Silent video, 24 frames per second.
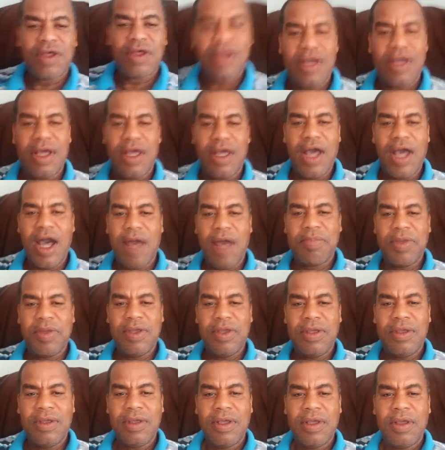A happy
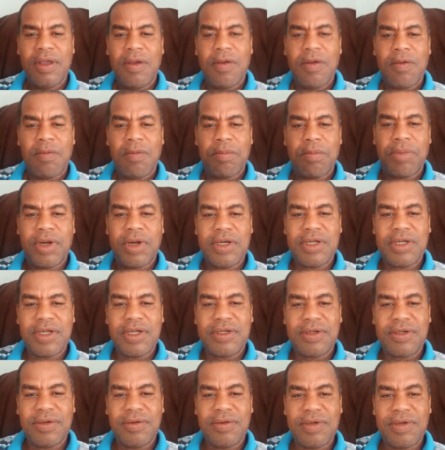birthday
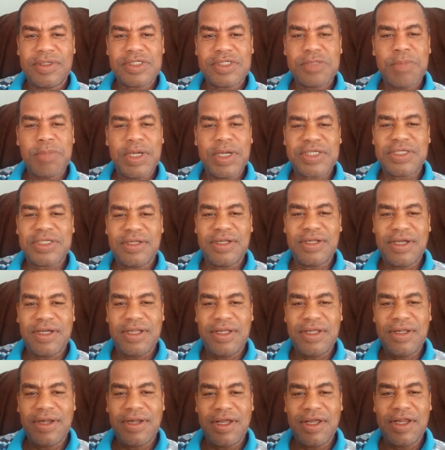to a special lady,
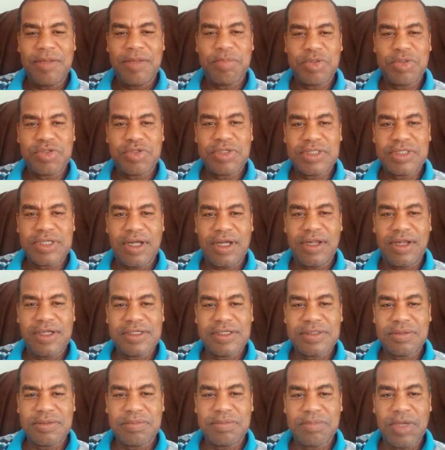Lady Patrice Ellis.
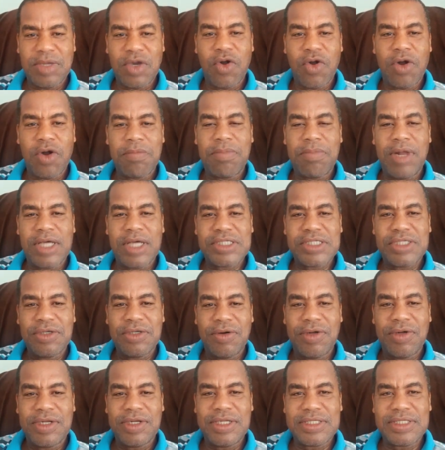May God bless you
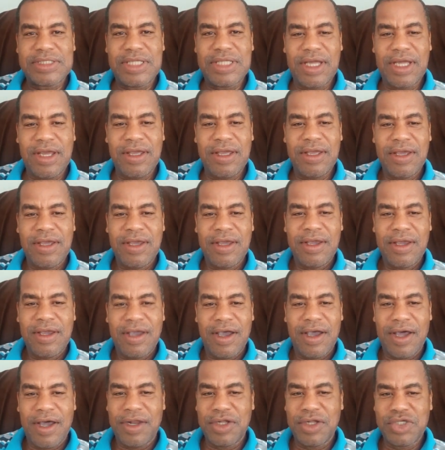on this day
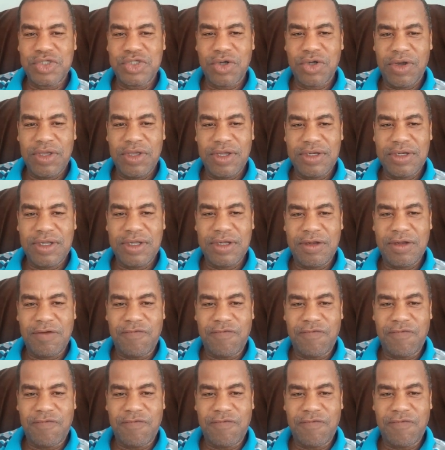and enjoy your day to the